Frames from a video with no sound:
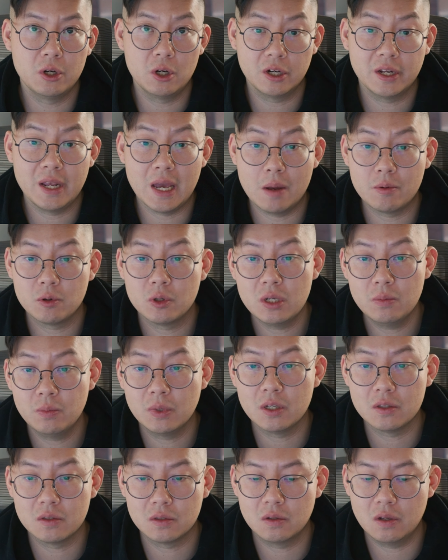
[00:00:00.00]
capturing,
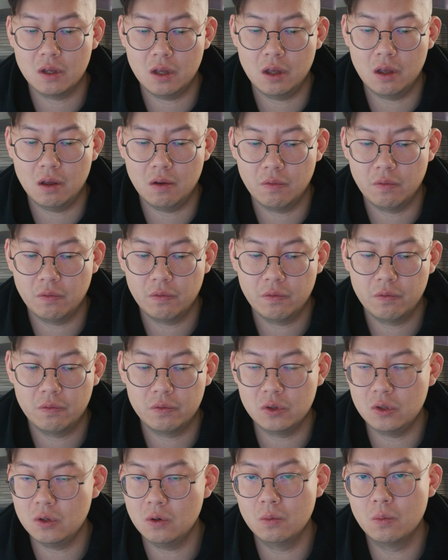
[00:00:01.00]
because
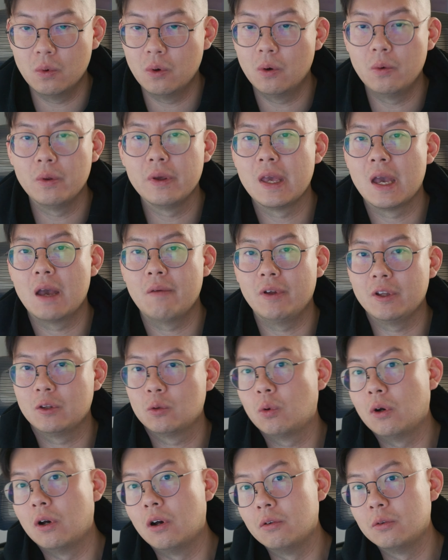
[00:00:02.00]
you will only have like
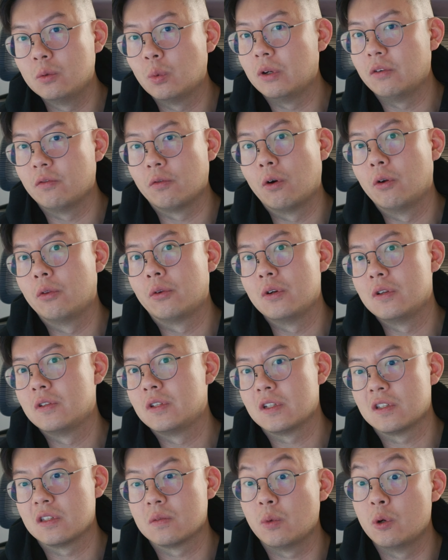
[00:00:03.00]
12, 24,
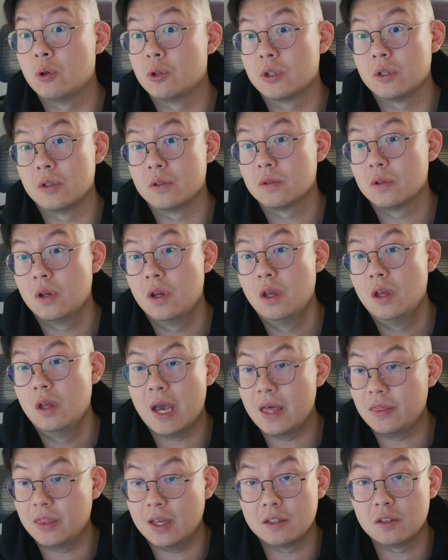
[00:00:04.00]
36 exposures
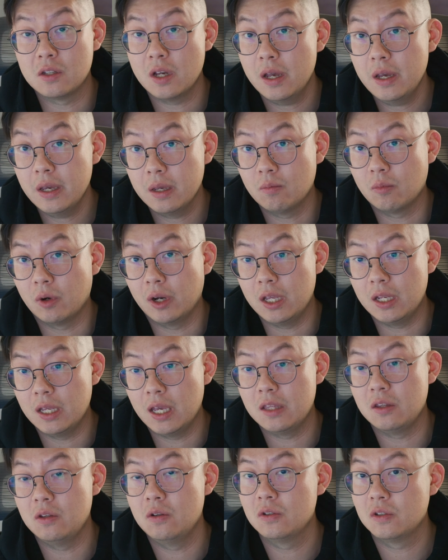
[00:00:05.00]
at that time, right?
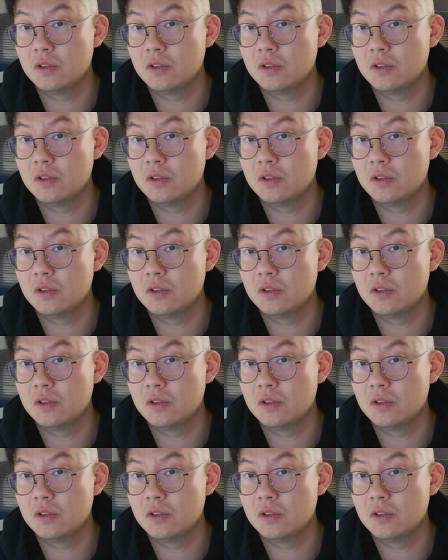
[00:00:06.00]
And you